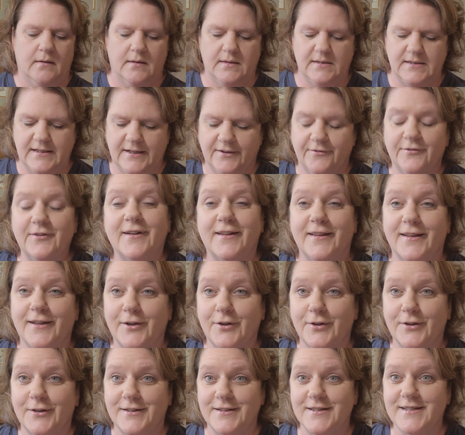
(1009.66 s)
Definitely a
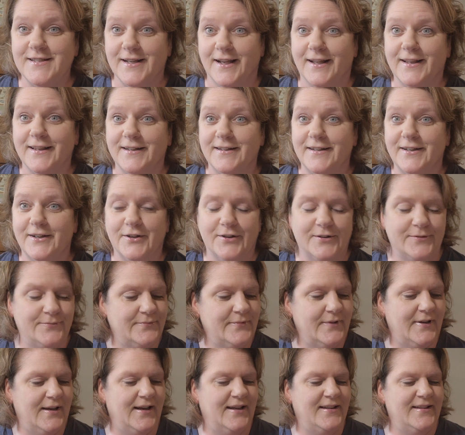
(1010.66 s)
good solid year.
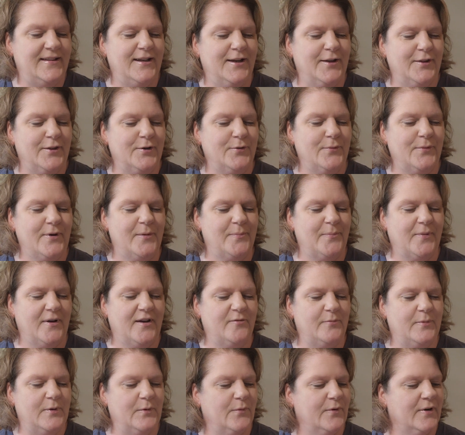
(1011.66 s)
And the other whip
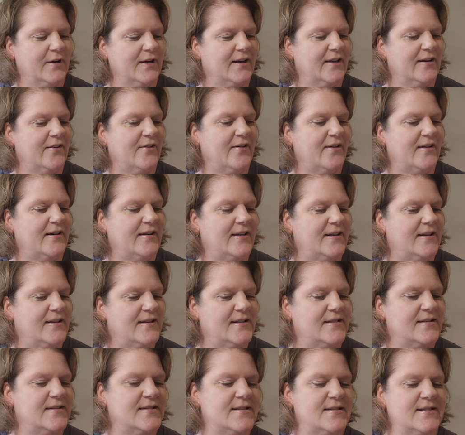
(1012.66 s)
I've been working on
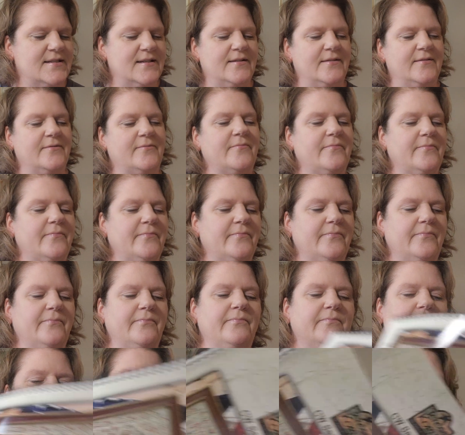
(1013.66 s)
is
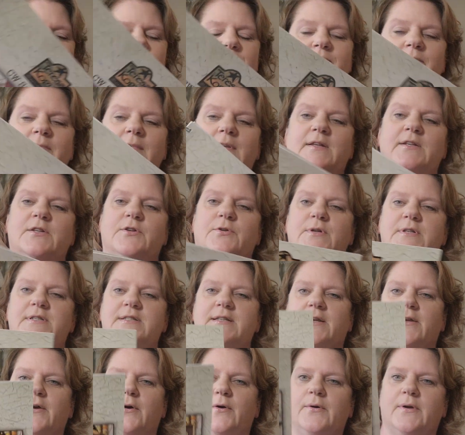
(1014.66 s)
Teresa
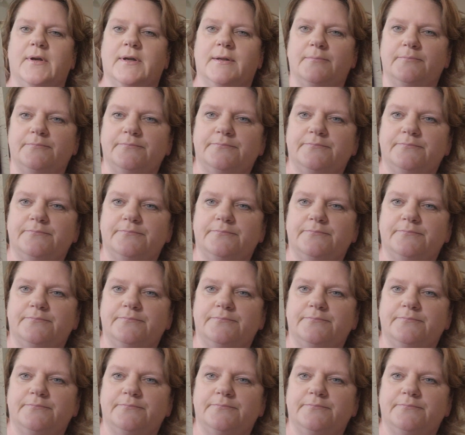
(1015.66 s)
Kogut.